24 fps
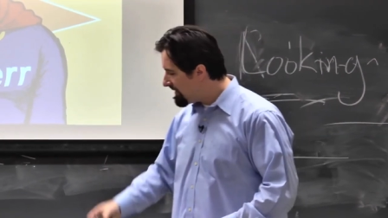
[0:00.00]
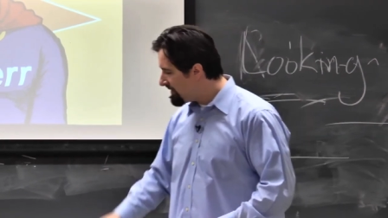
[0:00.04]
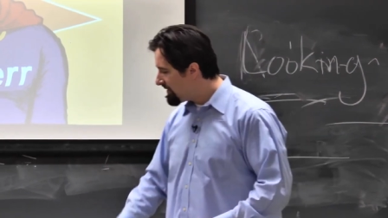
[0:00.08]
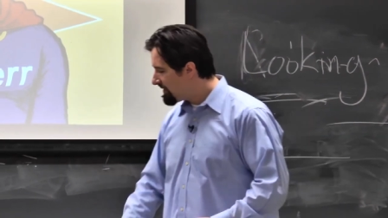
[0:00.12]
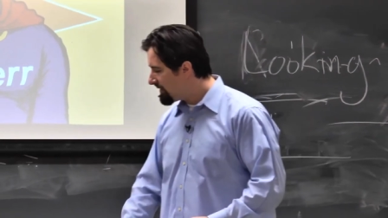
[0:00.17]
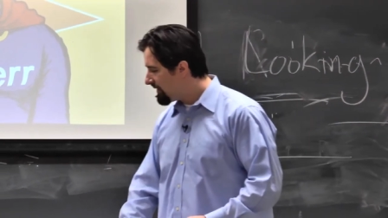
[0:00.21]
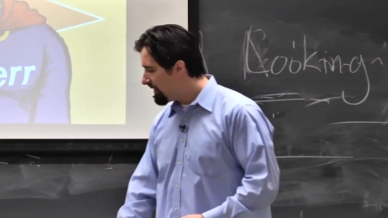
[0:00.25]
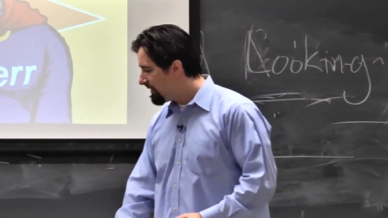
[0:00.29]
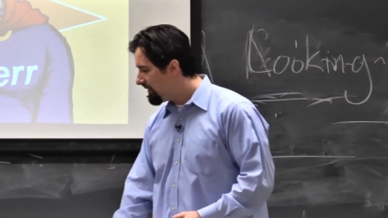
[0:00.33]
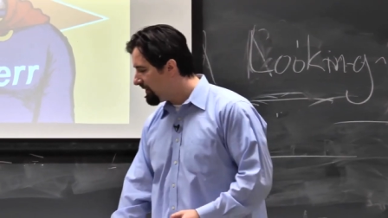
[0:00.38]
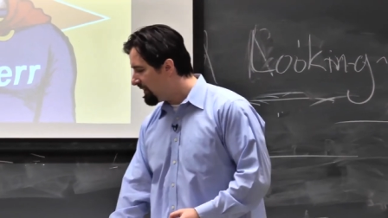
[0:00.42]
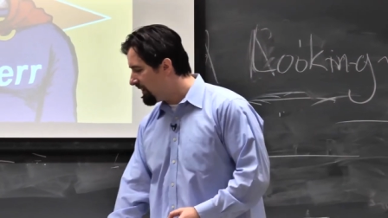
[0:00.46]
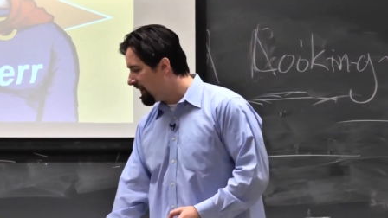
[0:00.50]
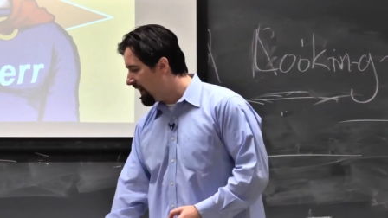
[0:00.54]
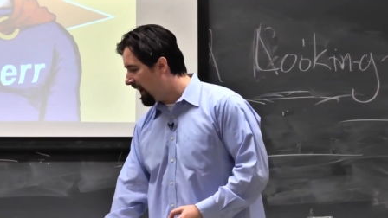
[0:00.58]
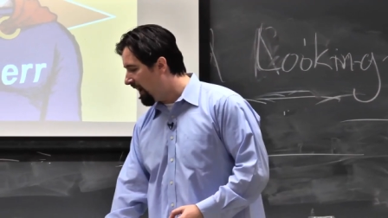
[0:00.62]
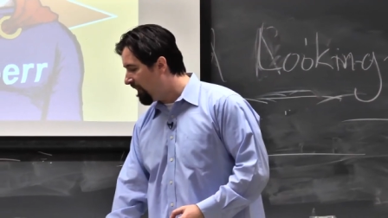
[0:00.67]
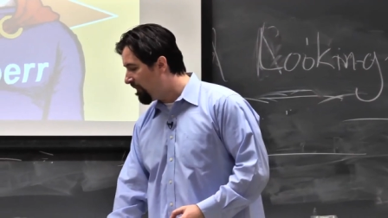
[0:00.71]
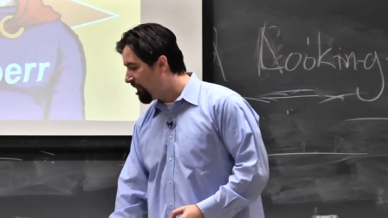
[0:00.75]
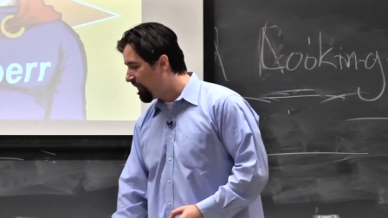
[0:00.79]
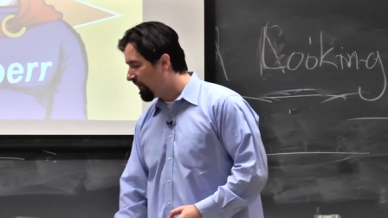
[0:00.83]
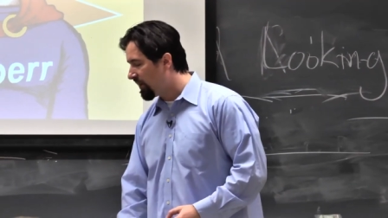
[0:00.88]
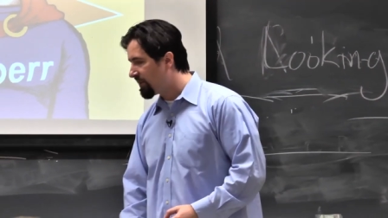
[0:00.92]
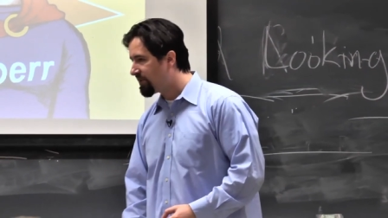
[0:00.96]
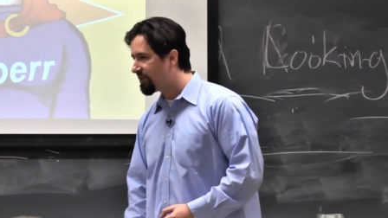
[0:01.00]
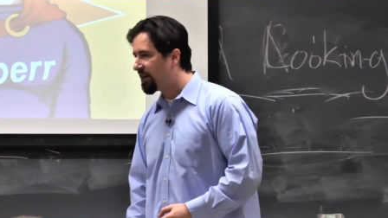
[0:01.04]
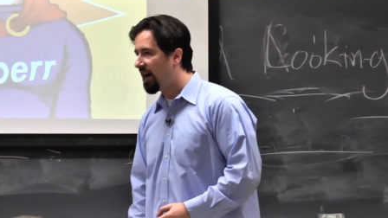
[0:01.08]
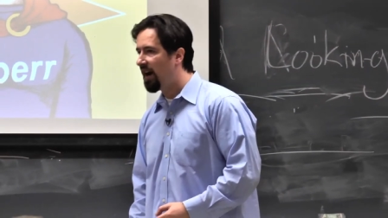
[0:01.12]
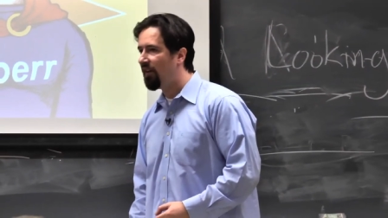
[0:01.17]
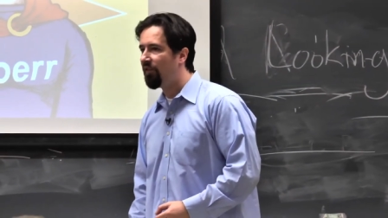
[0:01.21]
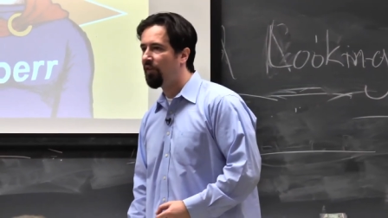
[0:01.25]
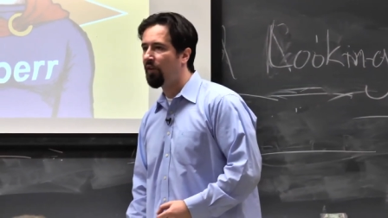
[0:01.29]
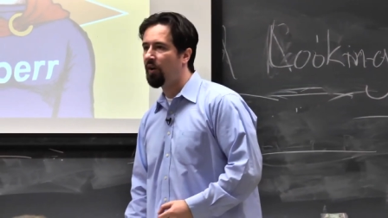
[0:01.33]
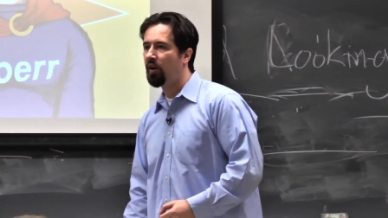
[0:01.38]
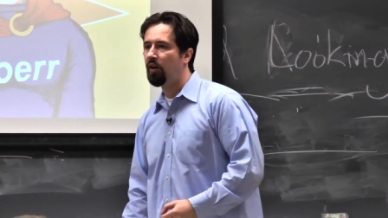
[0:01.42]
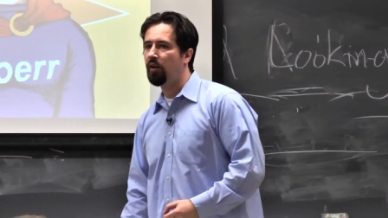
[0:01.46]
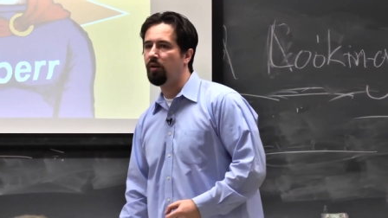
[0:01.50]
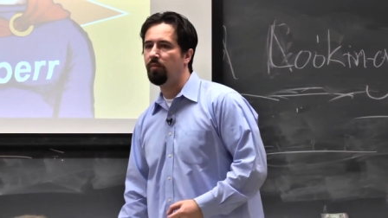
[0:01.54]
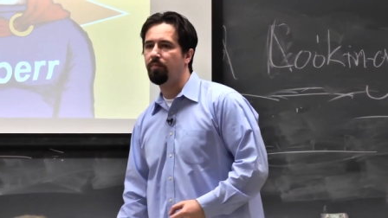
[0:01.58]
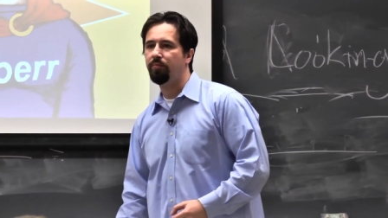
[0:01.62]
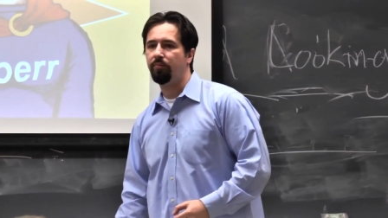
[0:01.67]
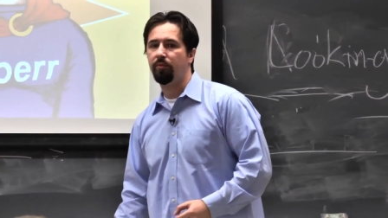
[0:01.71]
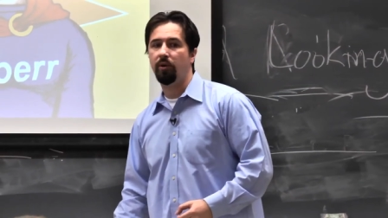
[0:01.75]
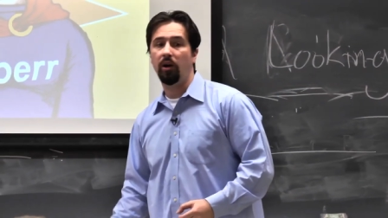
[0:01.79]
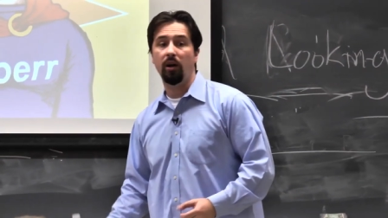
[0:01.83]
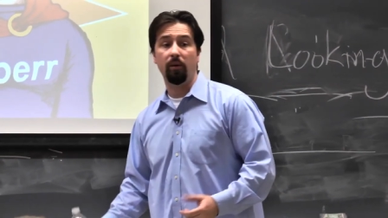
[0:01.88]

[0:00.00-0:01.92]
is the uh, philosophical